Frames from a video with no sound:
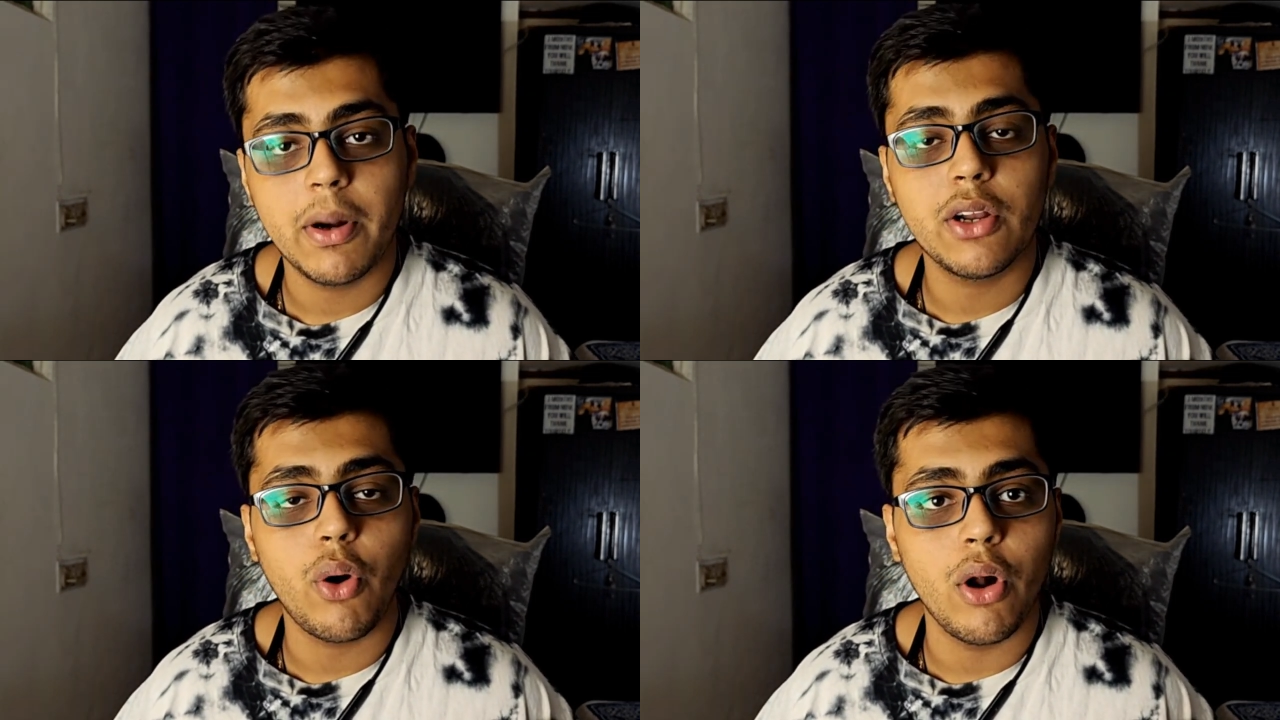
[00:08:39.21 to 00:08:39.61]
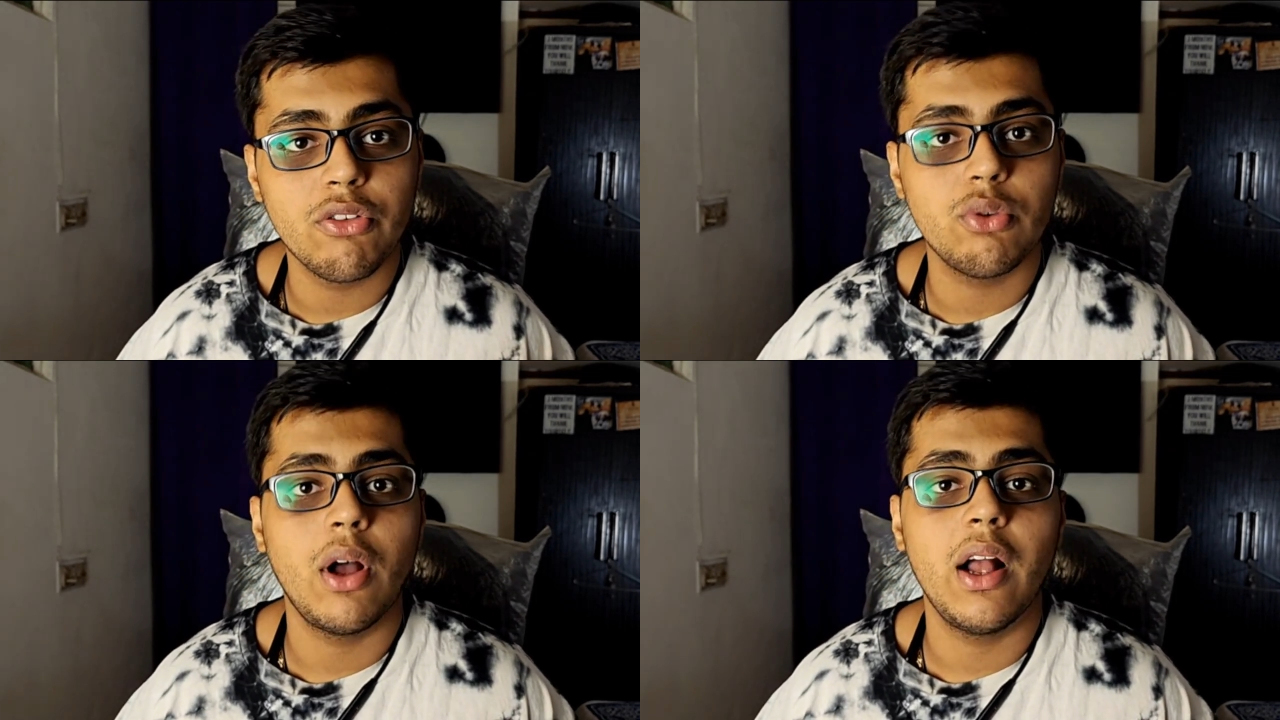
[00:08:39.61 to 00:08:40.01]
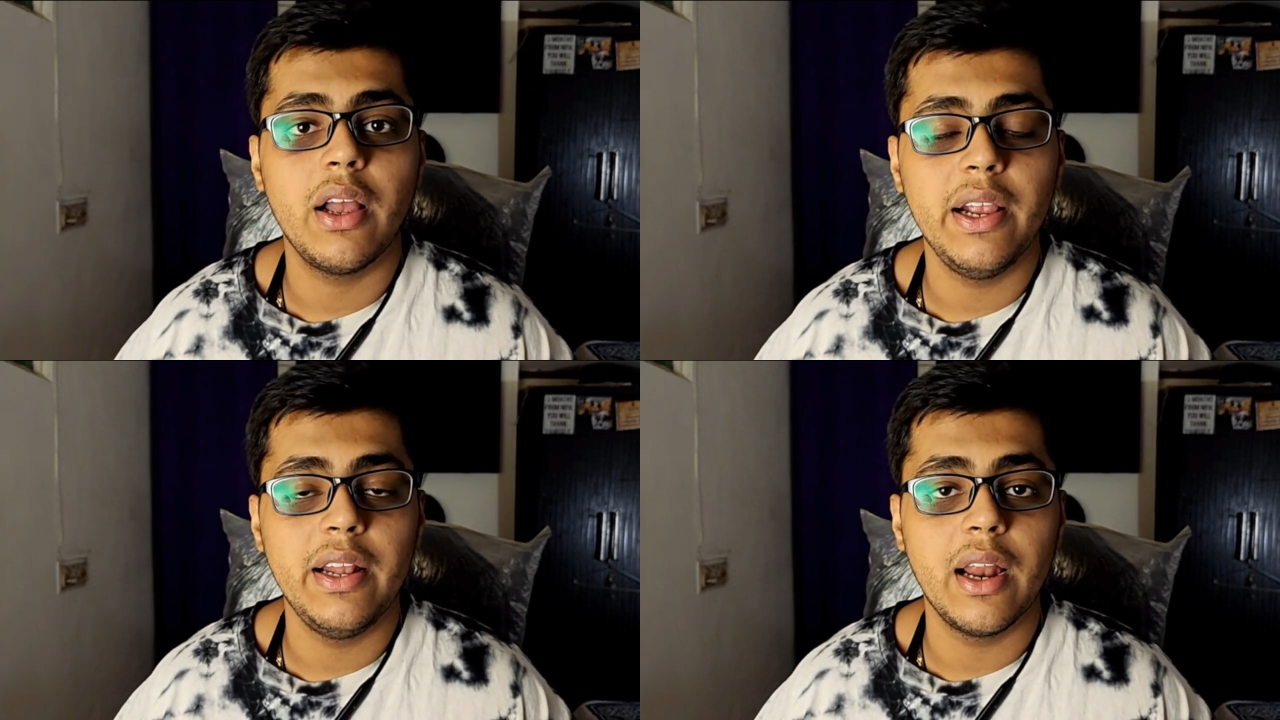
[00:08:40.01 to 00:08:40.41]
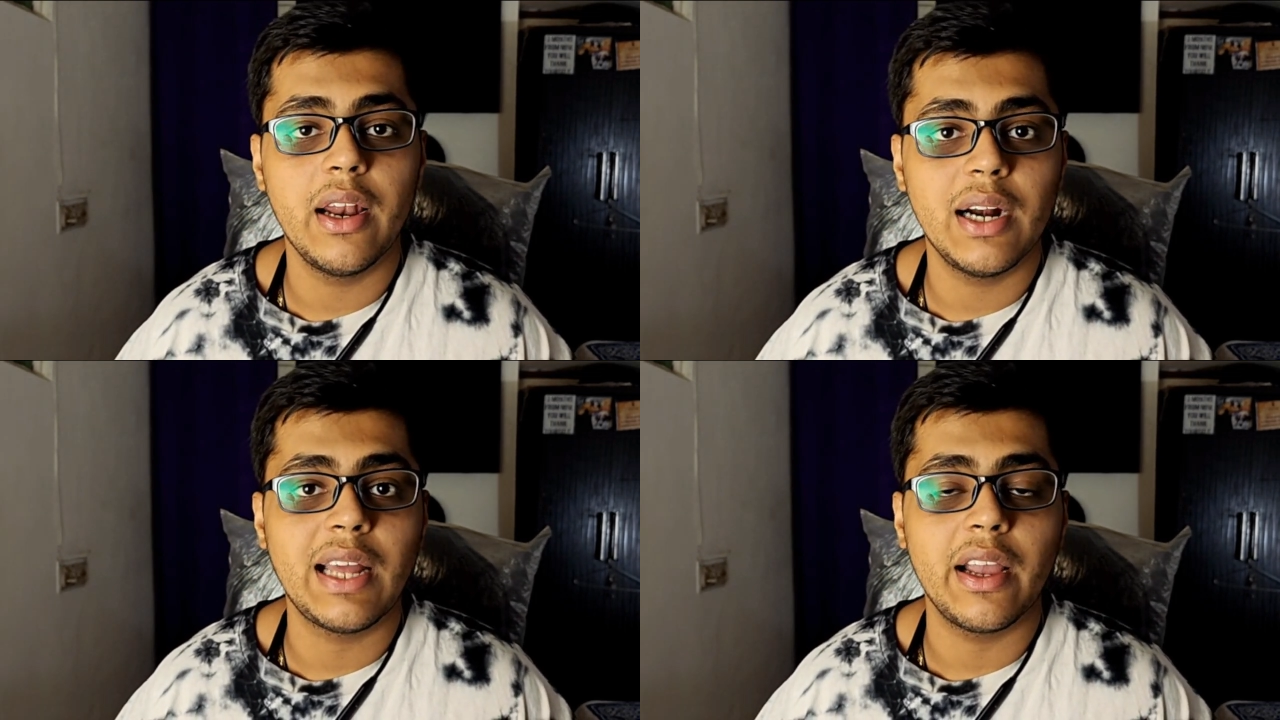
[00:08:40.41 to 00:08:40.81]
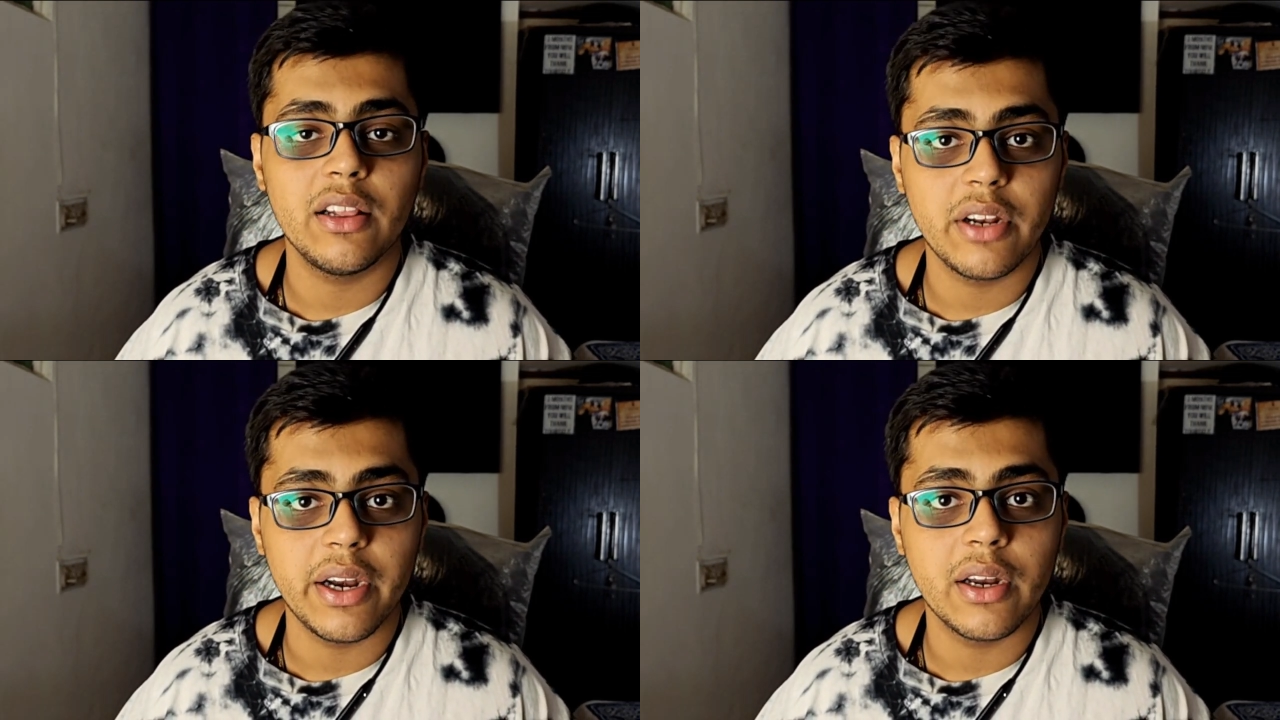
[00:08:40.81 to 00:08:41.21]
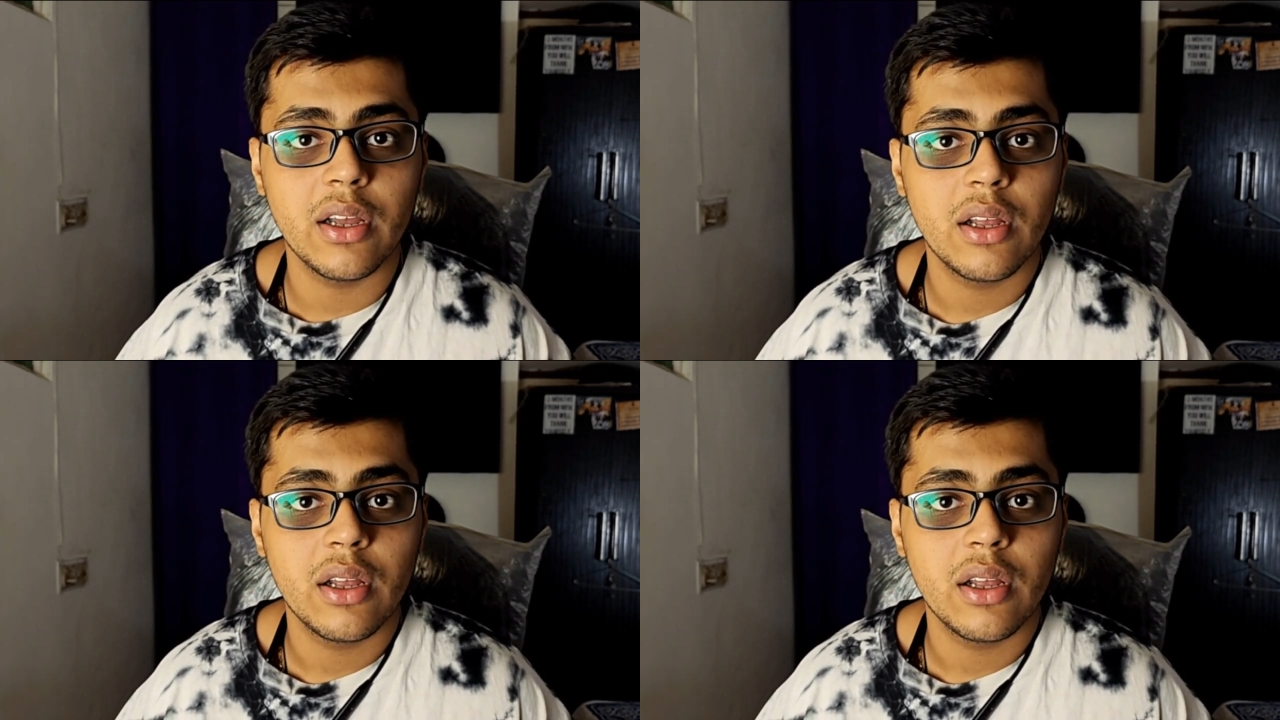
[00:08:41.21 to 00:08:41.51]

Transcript: but also in an attacking threat.